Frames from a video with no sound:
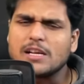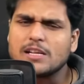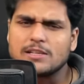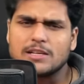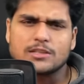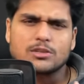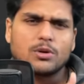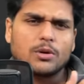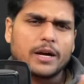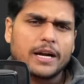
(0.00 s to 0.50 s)

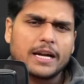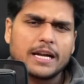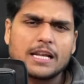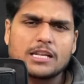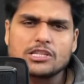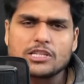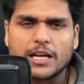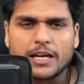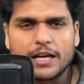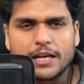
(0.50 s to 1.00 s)
Just go ahead
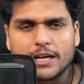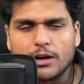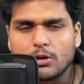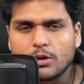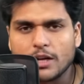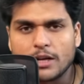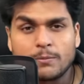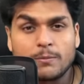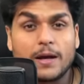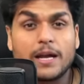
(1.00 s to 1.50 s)
and check it
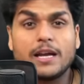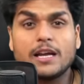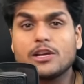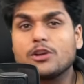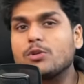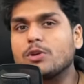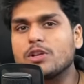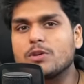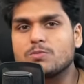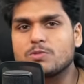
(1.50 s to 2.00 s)
out in my
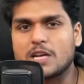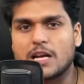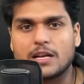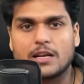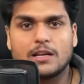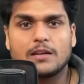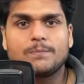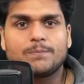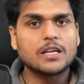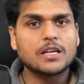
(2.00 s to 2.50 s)
YouTube
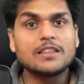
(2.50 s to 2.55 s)
channel.